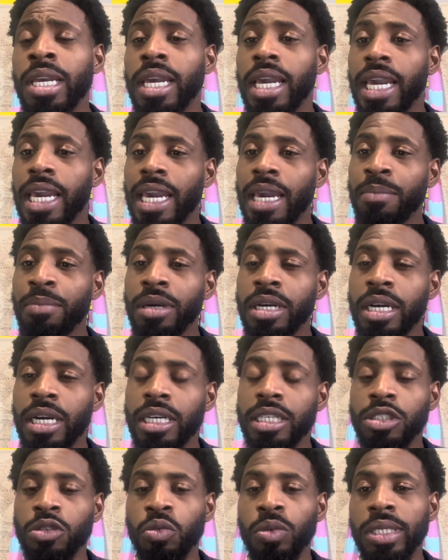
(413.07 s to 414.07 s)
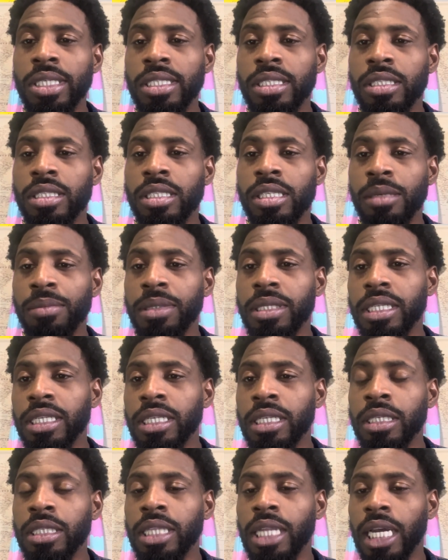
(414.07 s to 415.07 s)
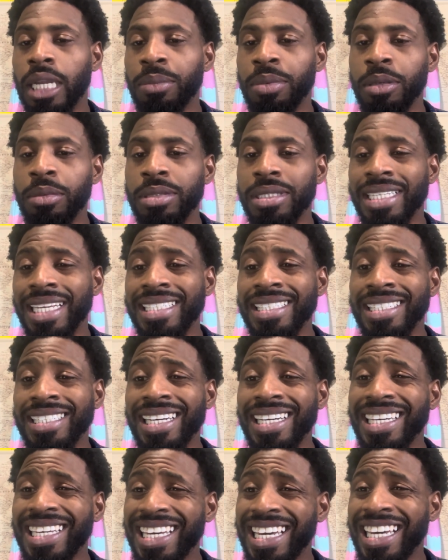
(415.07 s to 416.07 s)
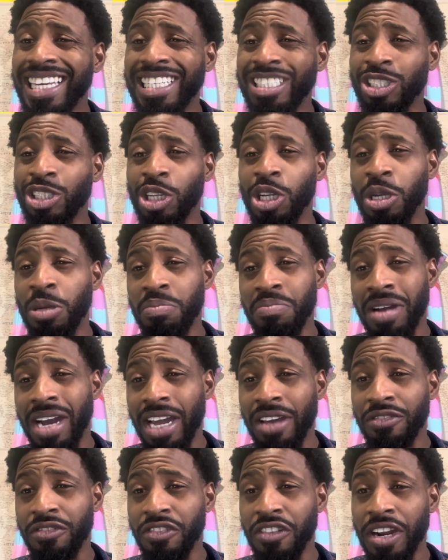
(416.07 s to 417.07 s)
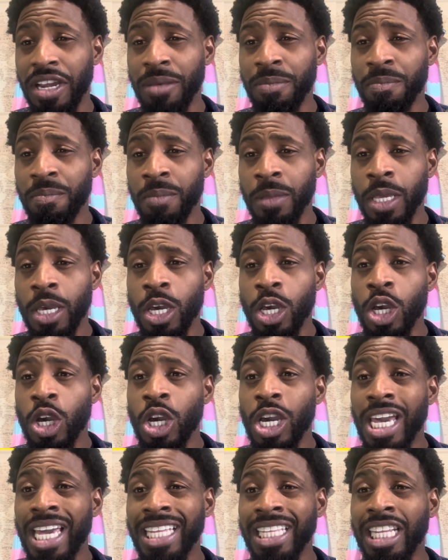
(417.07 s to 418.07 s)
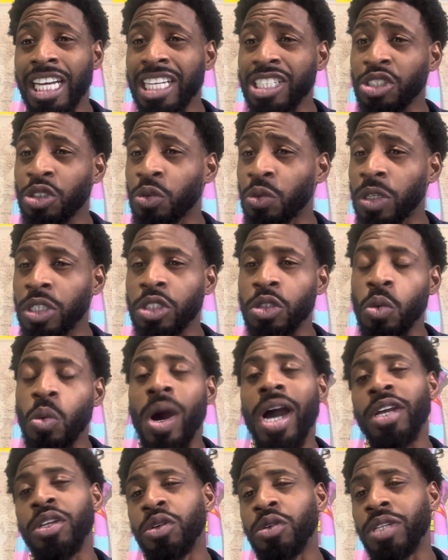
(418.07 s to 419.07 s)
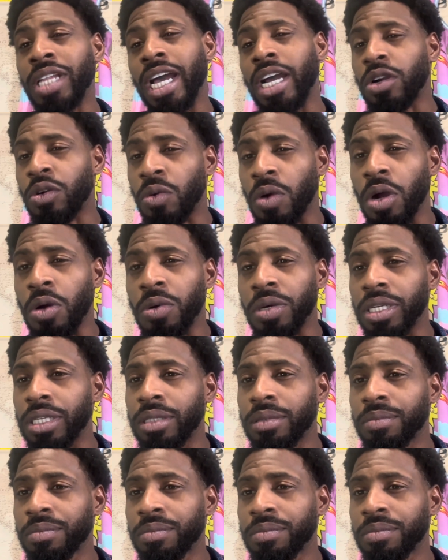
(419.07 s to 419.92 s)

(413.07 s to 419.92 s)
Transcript: And because a lot of people stay stuck in a certain mind frame, and that's the reason why you're not growing.